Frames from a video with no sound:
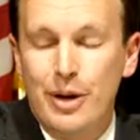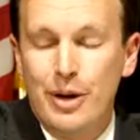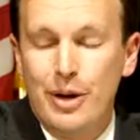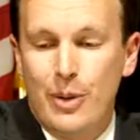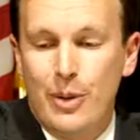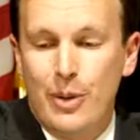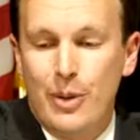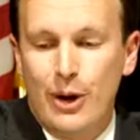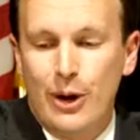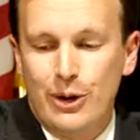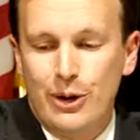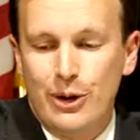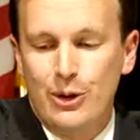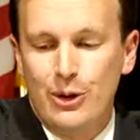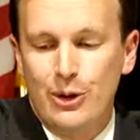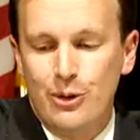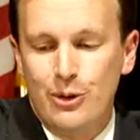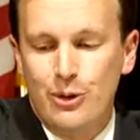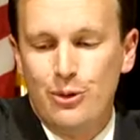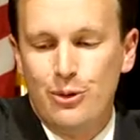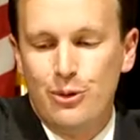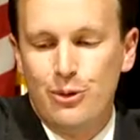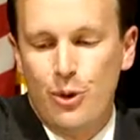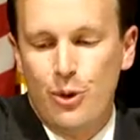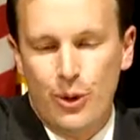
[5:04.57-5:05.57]
will be a partner
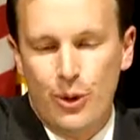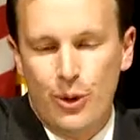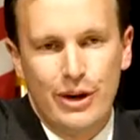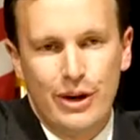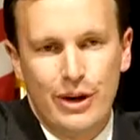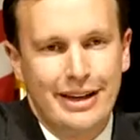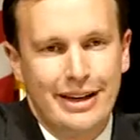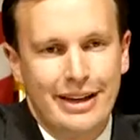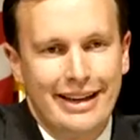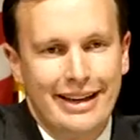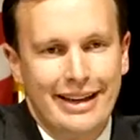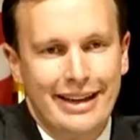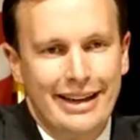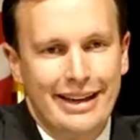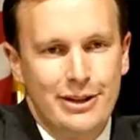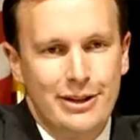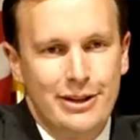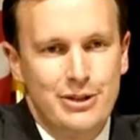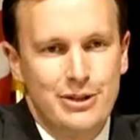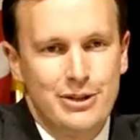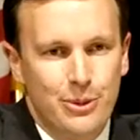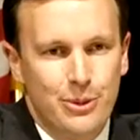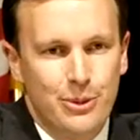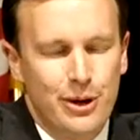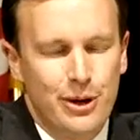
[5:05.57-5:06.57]
going forward, and
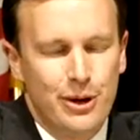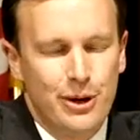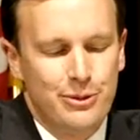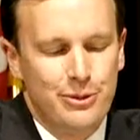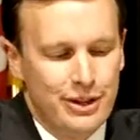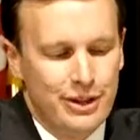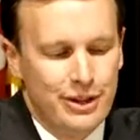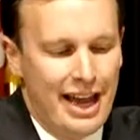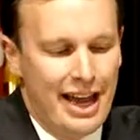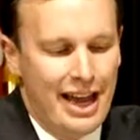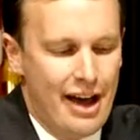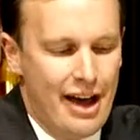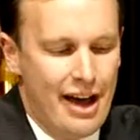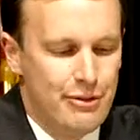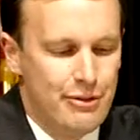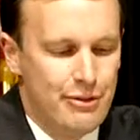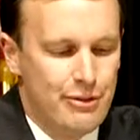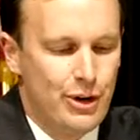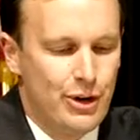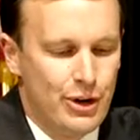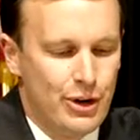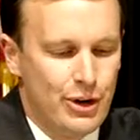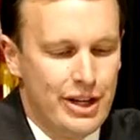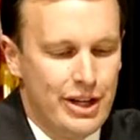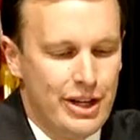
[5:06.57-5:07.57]
it's so wonderful to have
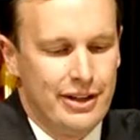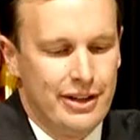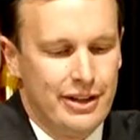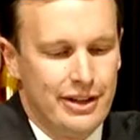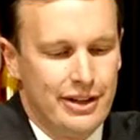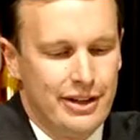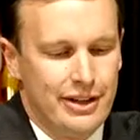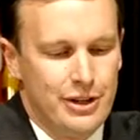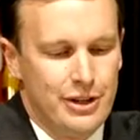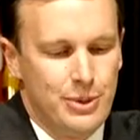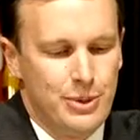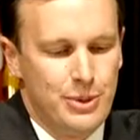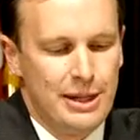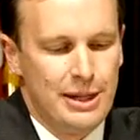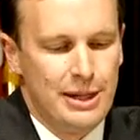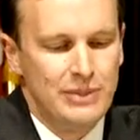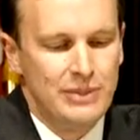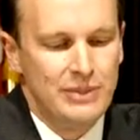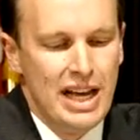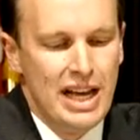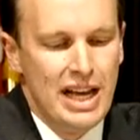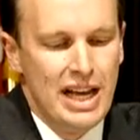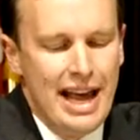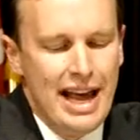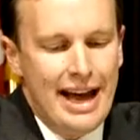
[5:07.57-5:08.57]
her here as well.
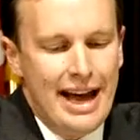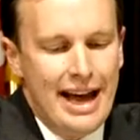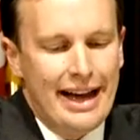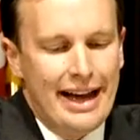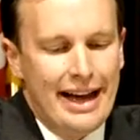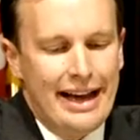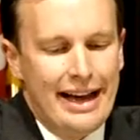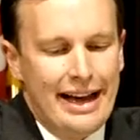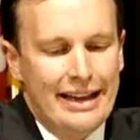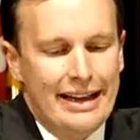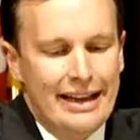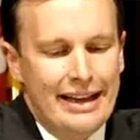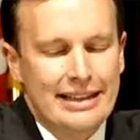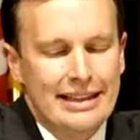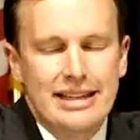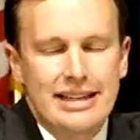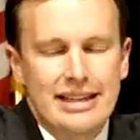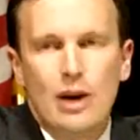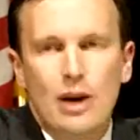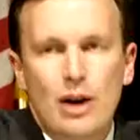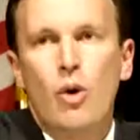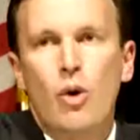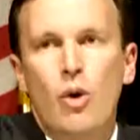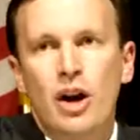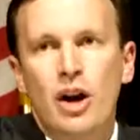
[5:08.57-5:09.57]
I'd like to
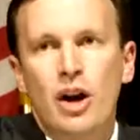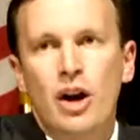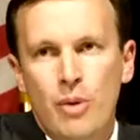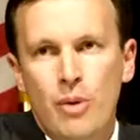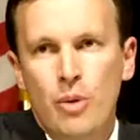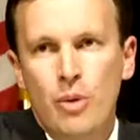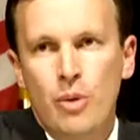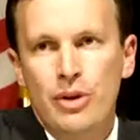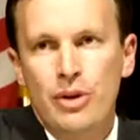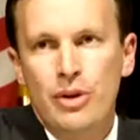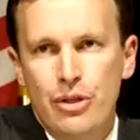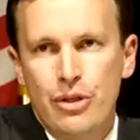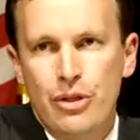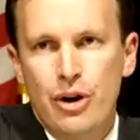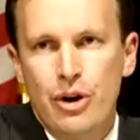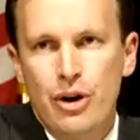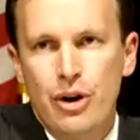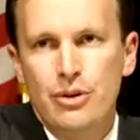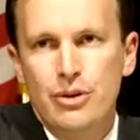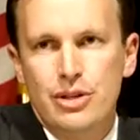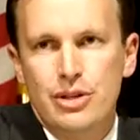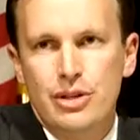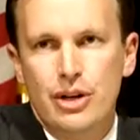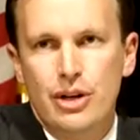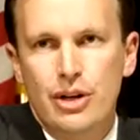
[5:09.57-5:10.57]
take one moment,
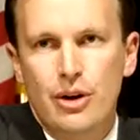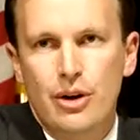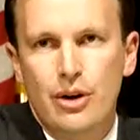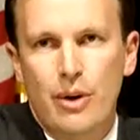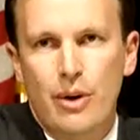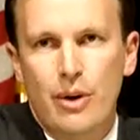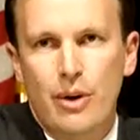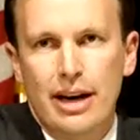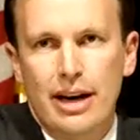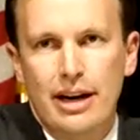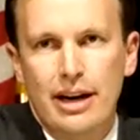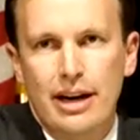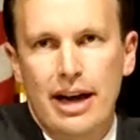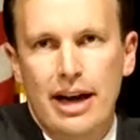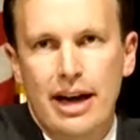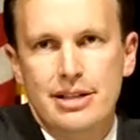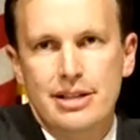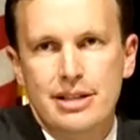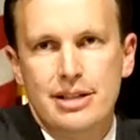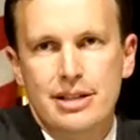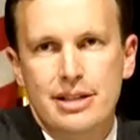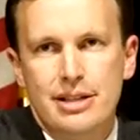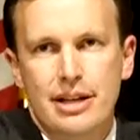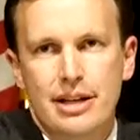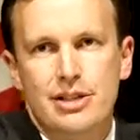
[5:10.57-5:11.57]
though, to recognize
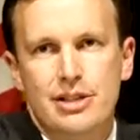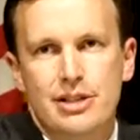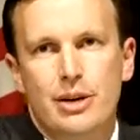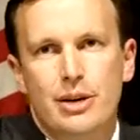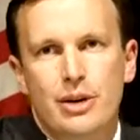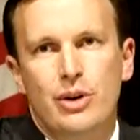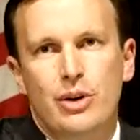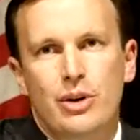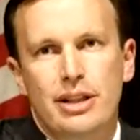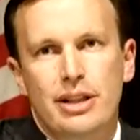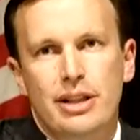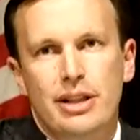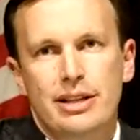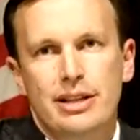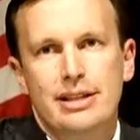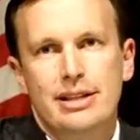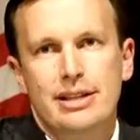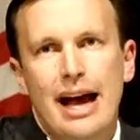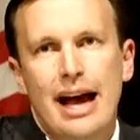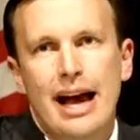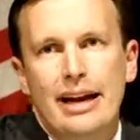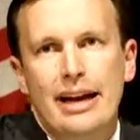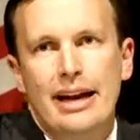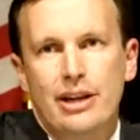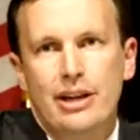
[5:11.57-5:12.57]
someone that's
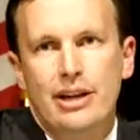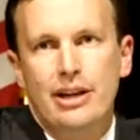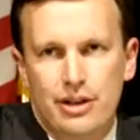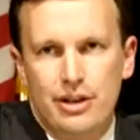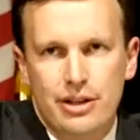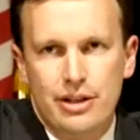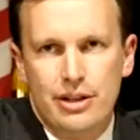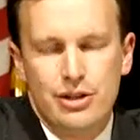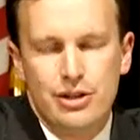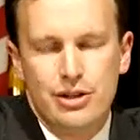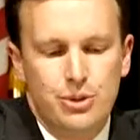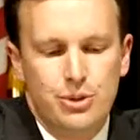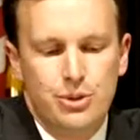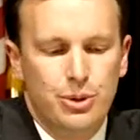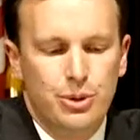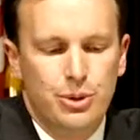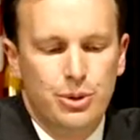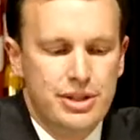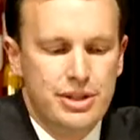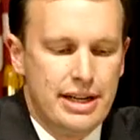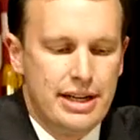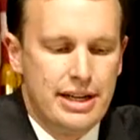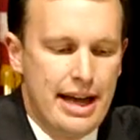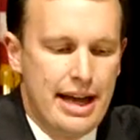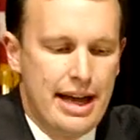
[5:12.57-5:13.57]
not here in the
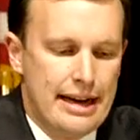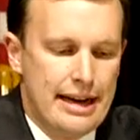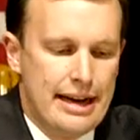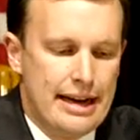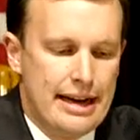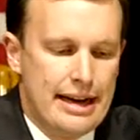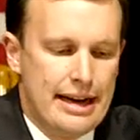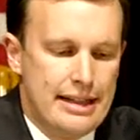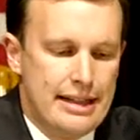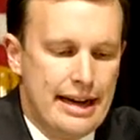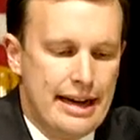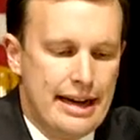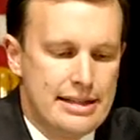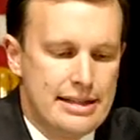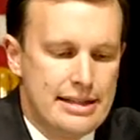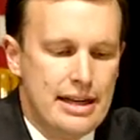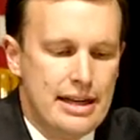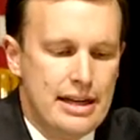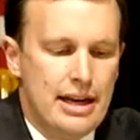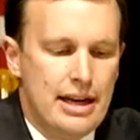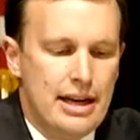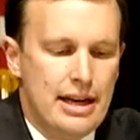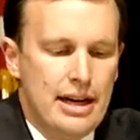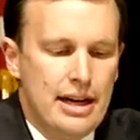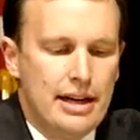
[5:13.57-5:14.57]
school today, and that's
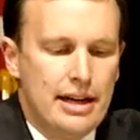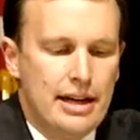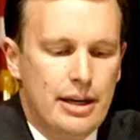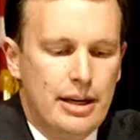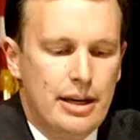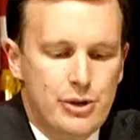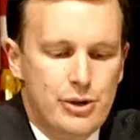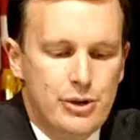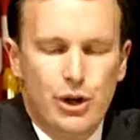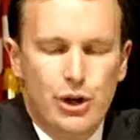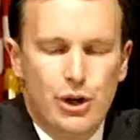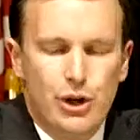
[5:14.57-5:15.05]
Kim